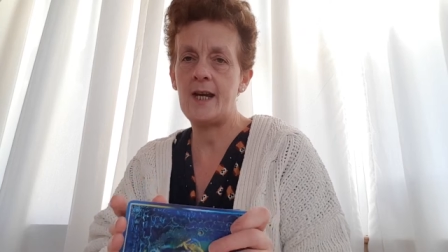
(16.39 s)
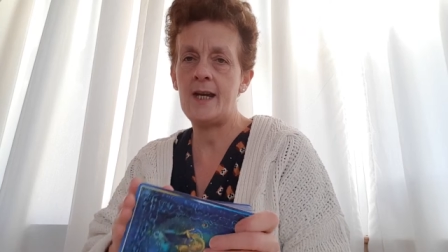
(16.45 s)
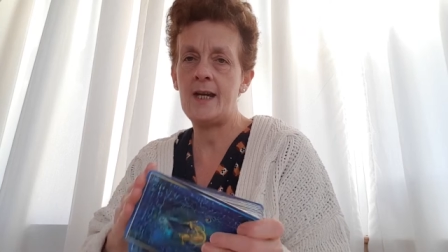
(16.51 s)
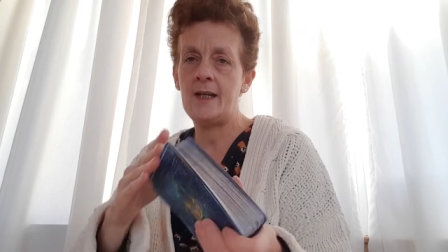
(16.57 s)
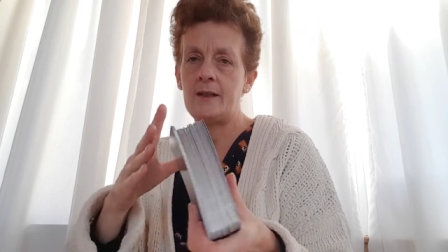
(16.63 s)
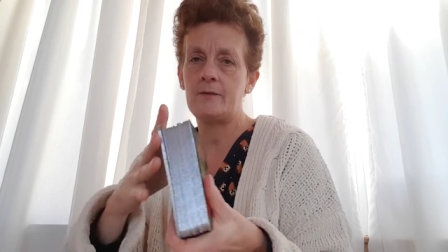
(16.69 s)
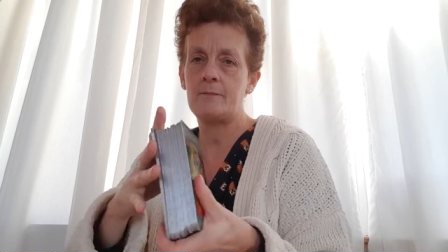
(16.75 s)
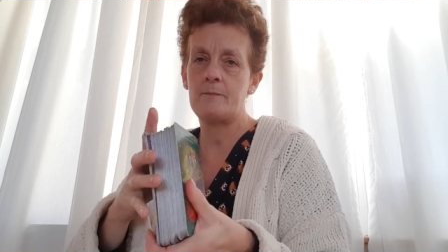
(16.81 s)

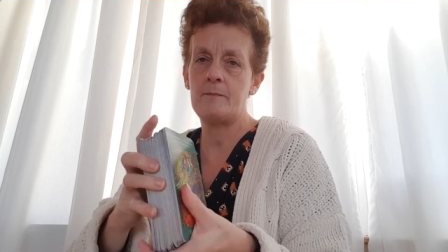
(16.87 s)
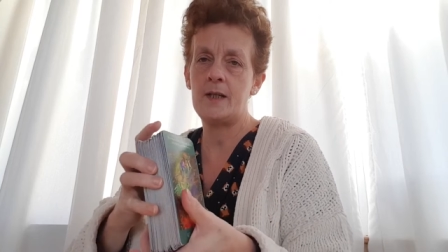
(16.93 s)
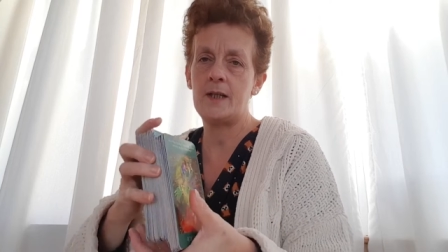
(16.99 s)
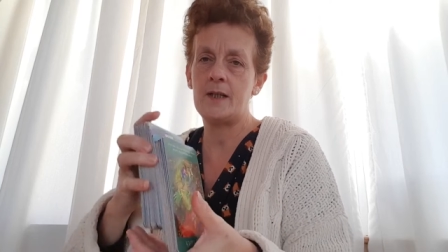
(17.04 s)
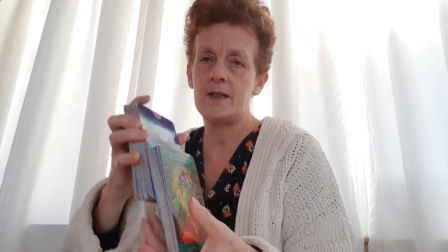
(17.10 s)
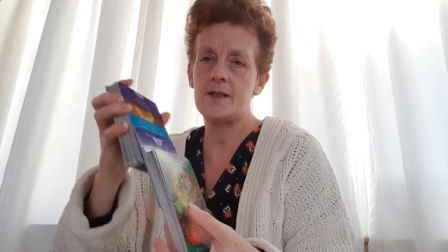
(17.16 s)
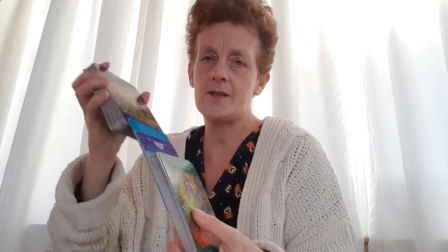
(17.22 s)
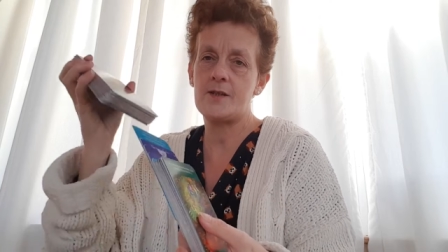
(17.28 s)
eight
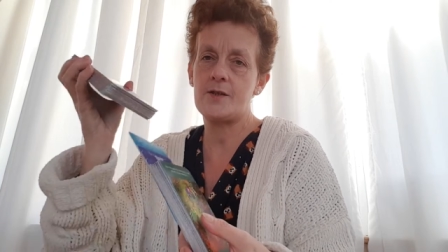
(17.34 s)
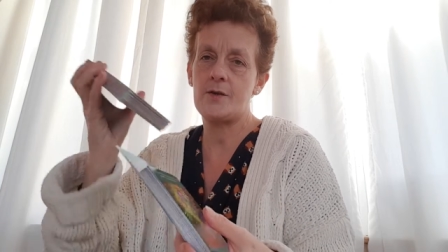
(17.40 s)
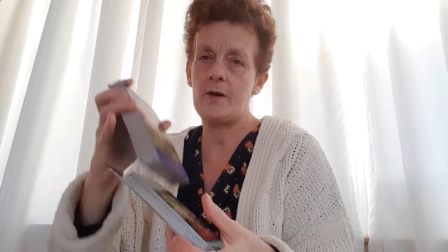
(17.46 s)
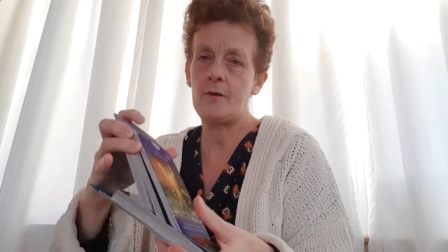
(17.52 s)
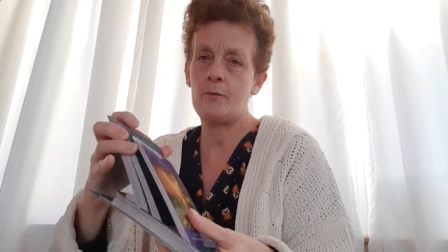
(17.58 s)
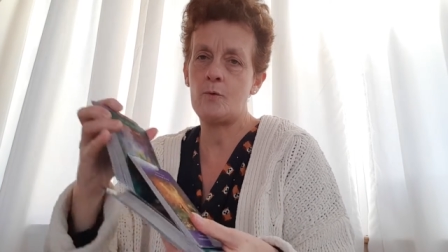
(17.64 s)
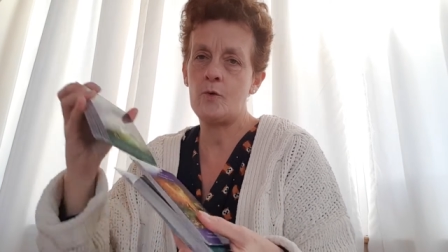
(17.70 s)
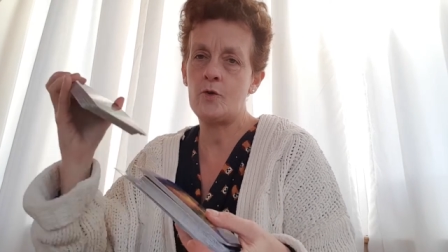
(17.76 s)
minutes so
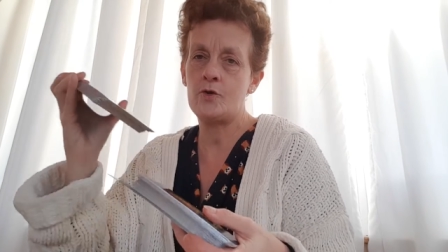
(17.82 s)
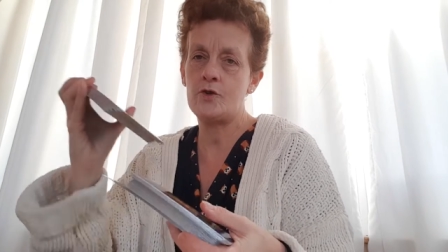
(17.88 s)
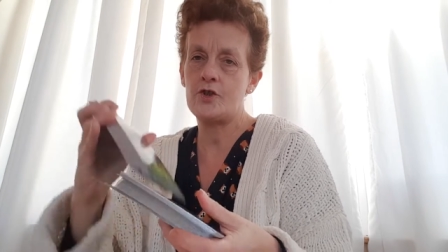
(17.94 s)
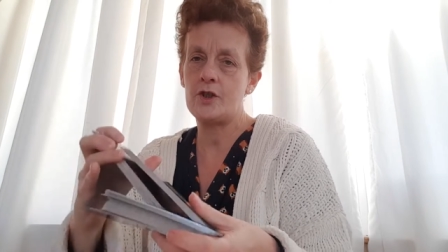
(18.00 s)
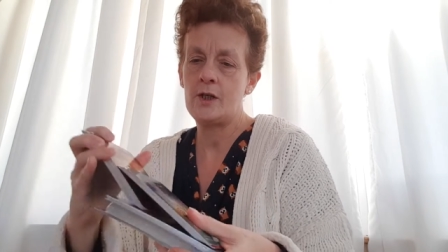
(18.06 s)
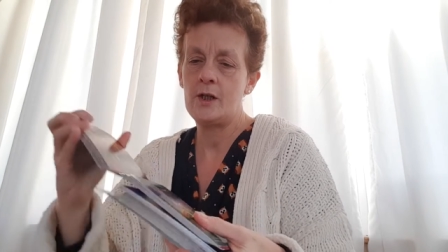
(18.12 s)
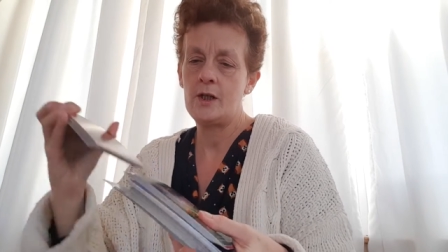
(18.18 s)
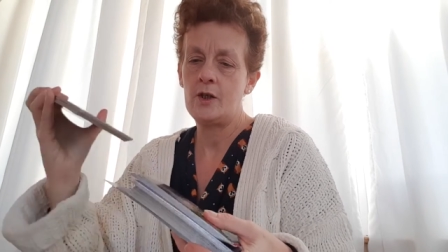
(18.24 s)
I
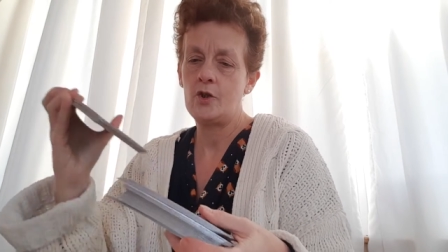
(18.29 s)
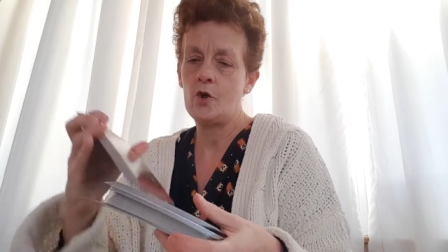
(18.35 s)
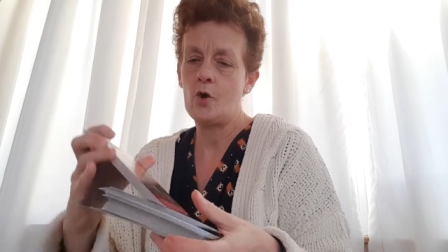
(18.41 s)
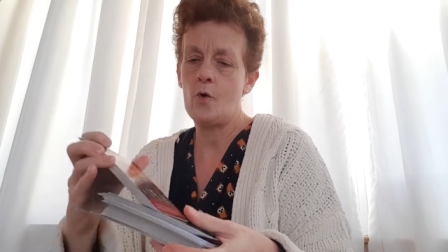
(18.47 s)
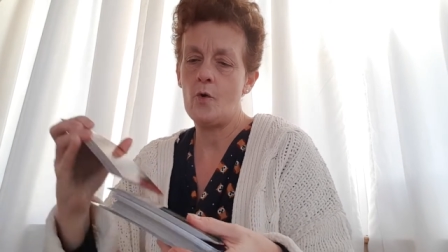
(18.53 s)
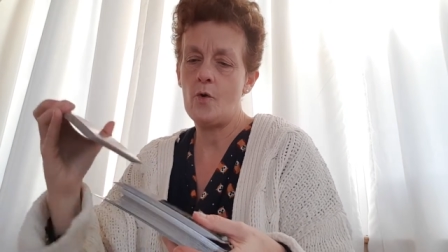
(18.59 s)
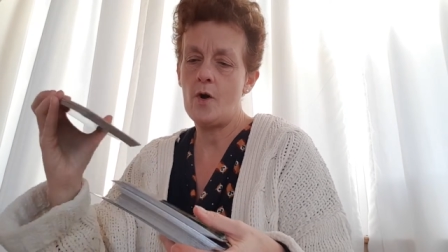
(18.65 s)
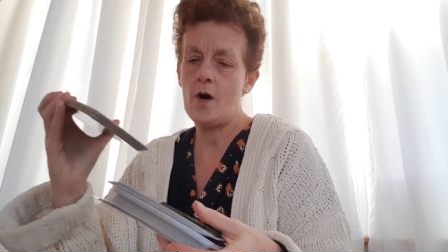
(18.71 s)
won't
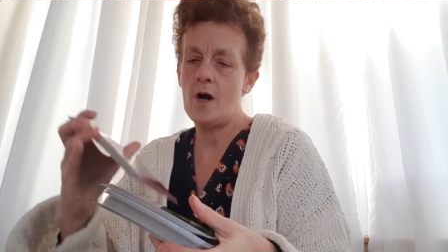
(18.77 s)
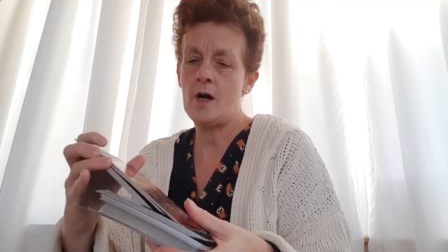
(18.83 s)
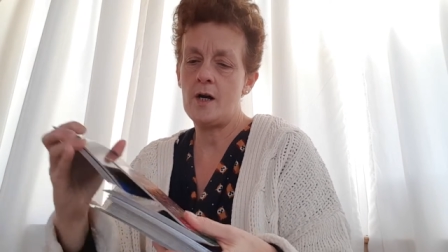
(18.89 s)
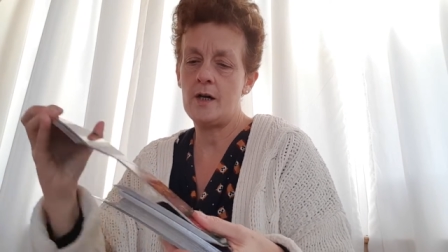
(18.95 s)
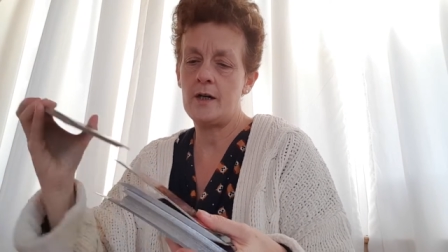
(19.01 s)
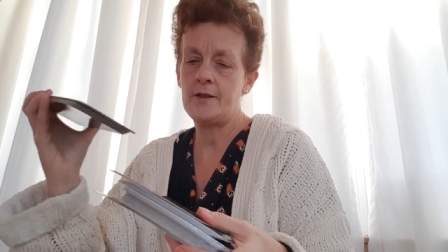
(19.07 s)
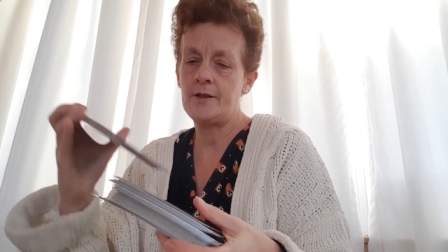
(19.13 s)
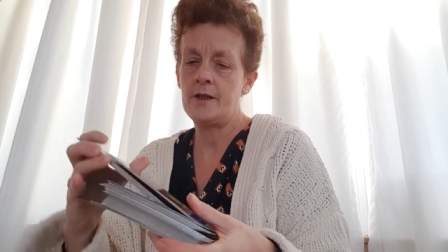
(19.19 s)
go
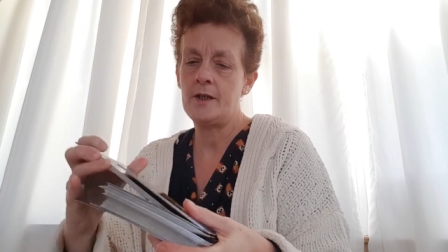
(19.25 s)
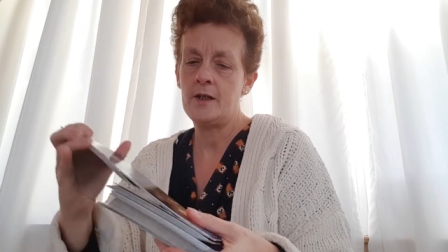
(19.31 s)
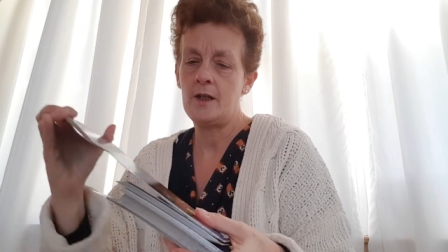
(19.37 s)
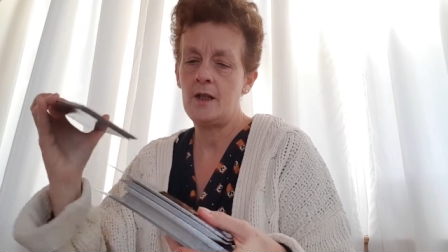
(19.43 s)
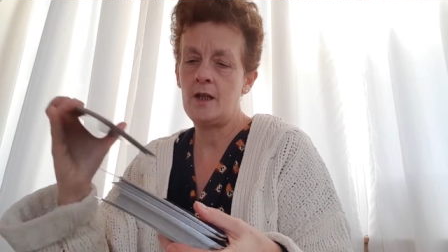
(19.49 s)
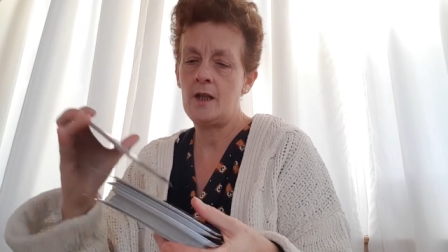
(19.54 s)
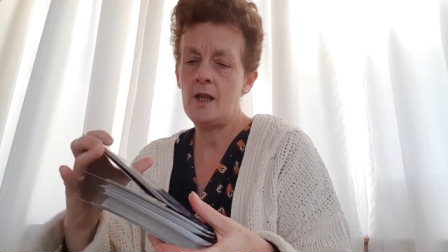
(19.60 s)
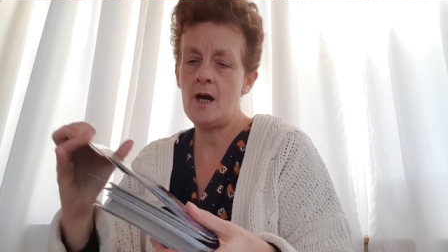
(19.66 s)
on
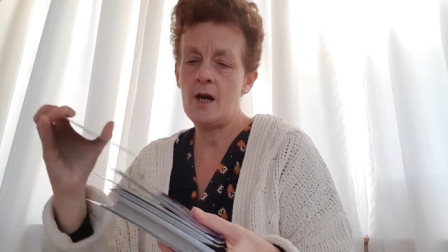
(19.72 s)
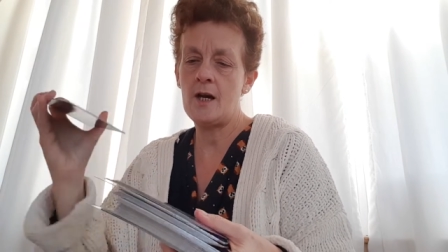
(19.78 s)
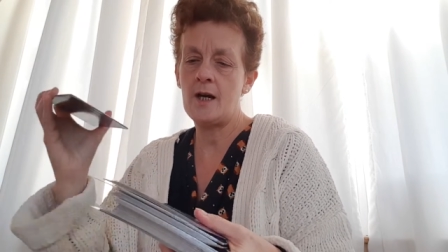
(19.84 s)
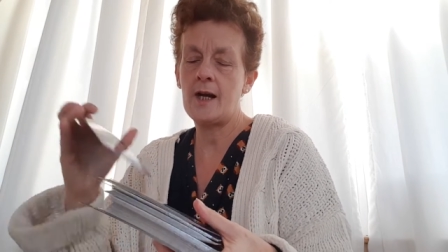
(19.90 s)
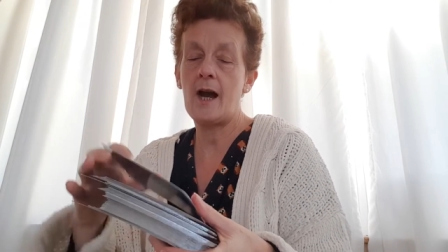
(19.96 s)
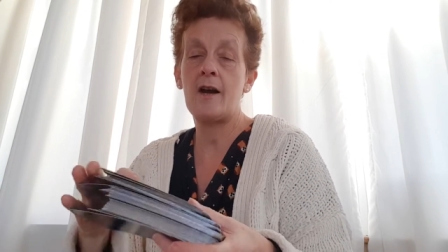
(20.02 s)
long.